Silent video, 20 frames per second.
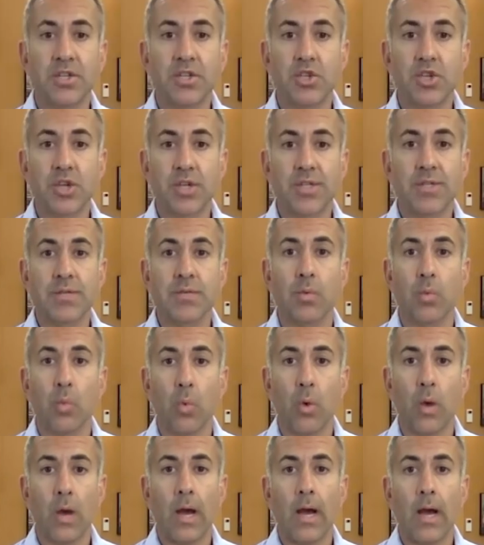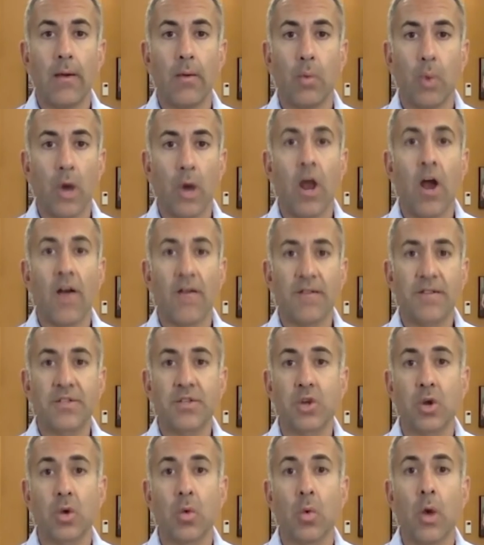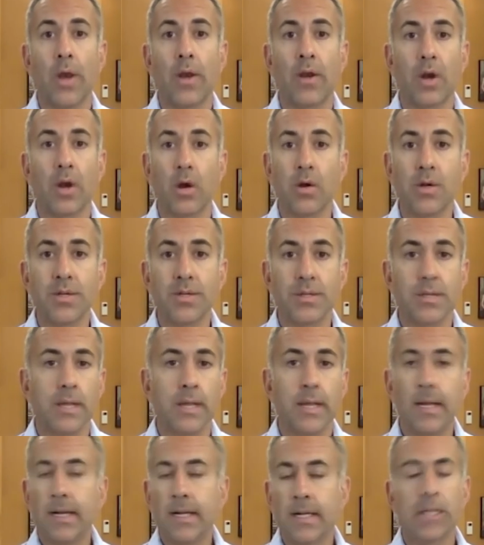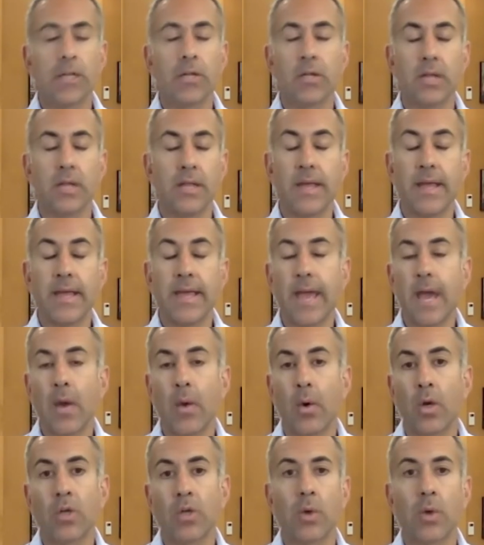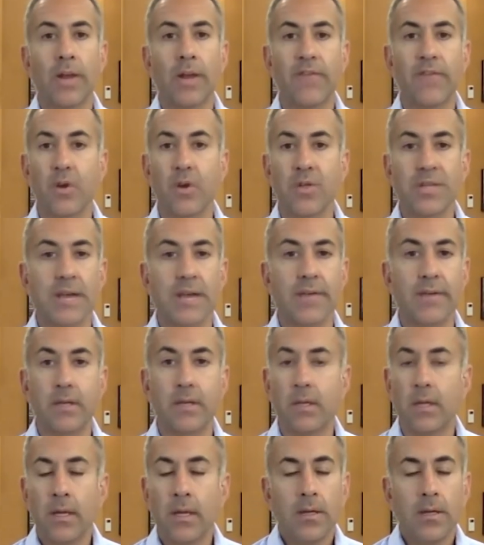Just one officer and one nurse. Clearly, they can't work 24/7.